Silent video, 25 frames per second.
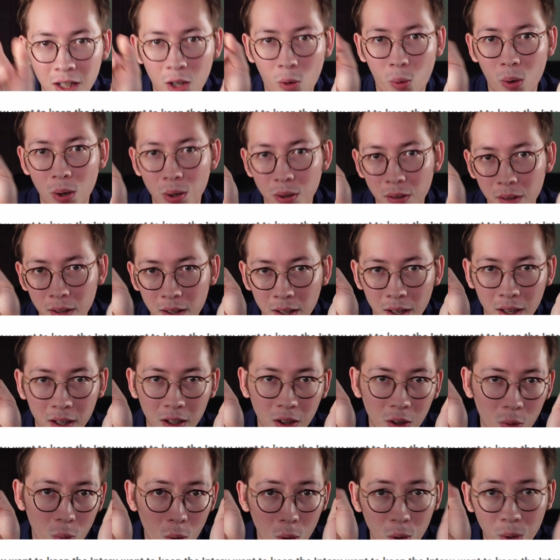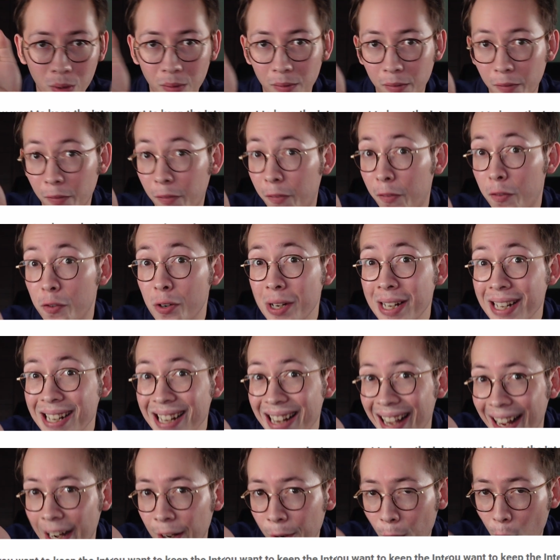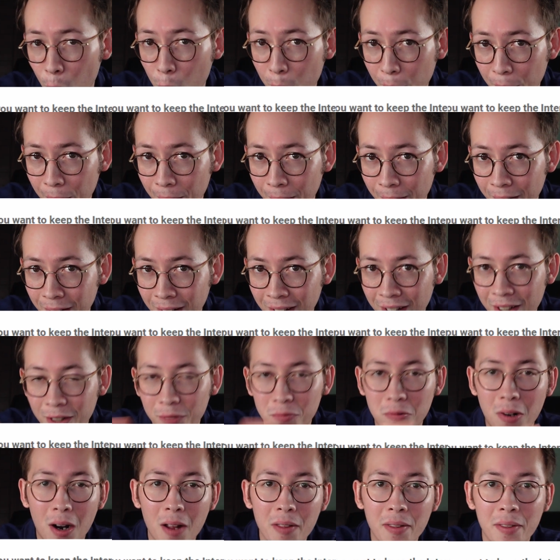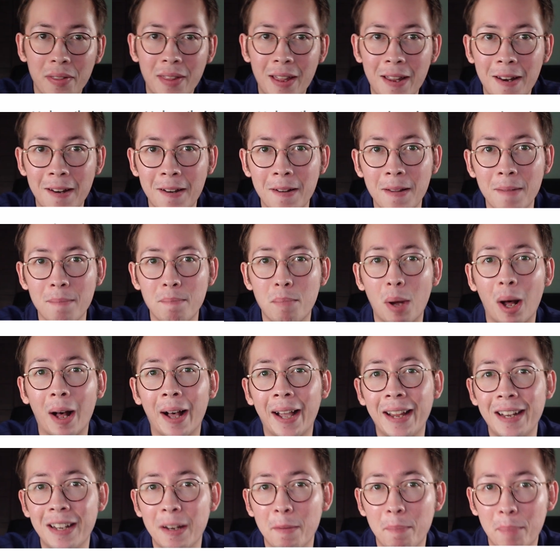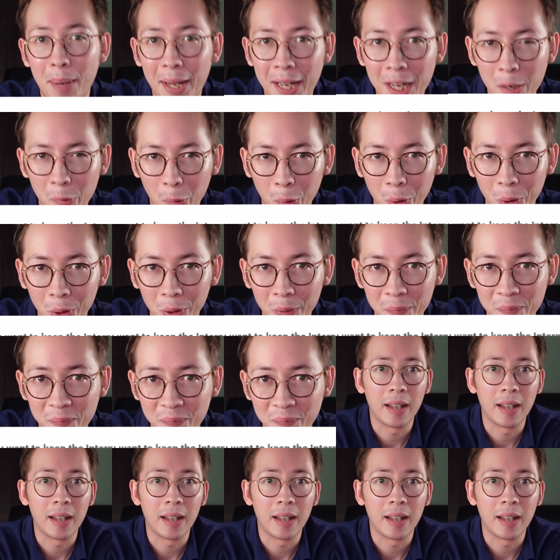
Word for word: quote unquote free and open rather than behind a paywall.